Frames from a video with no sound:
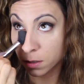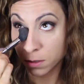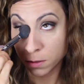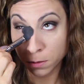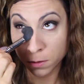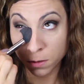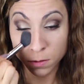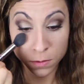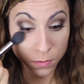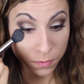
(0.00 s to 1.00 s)

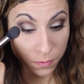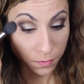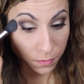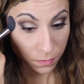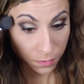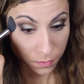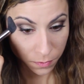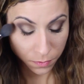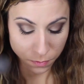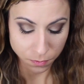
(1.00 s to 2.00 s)

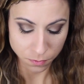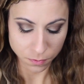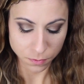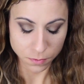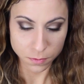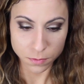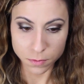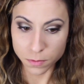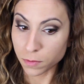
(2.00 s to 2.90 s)
(no one is talking)